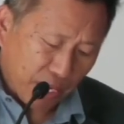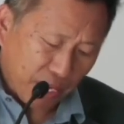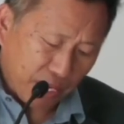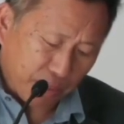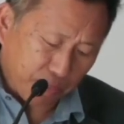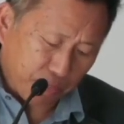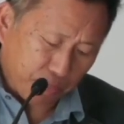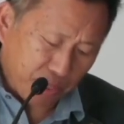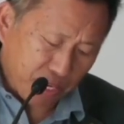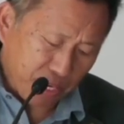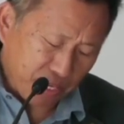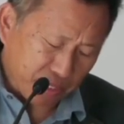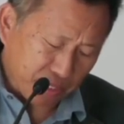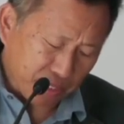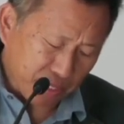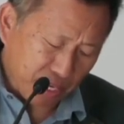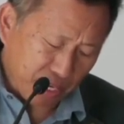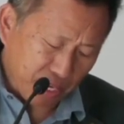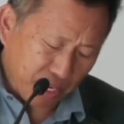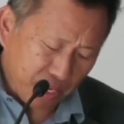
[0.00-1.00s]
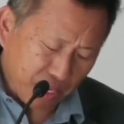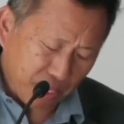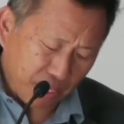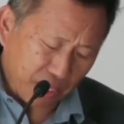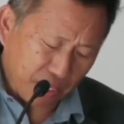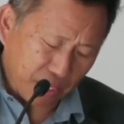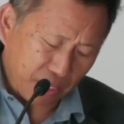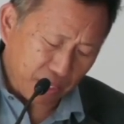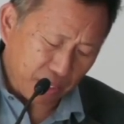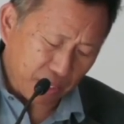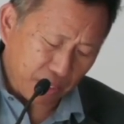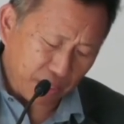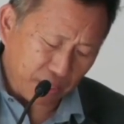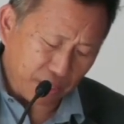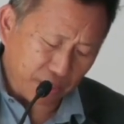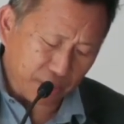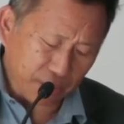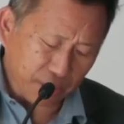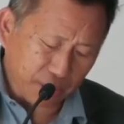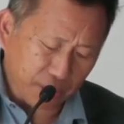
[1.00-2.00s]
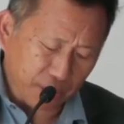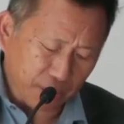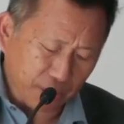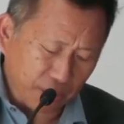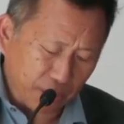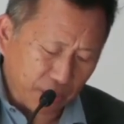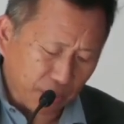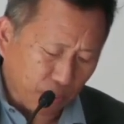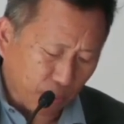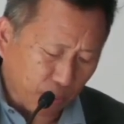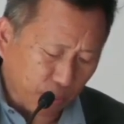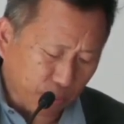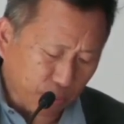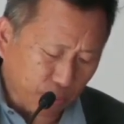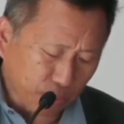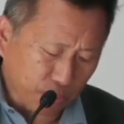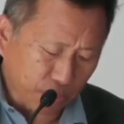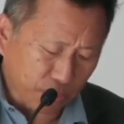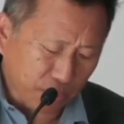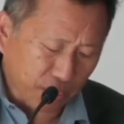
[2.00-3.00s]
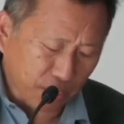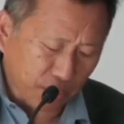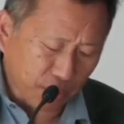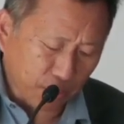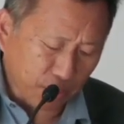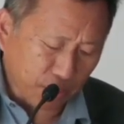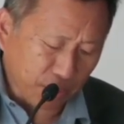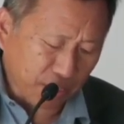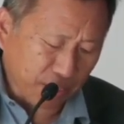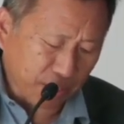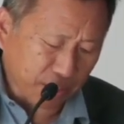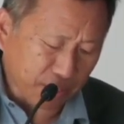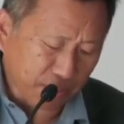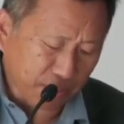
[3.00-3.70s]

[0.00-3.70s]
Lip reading: NPSC is also using our online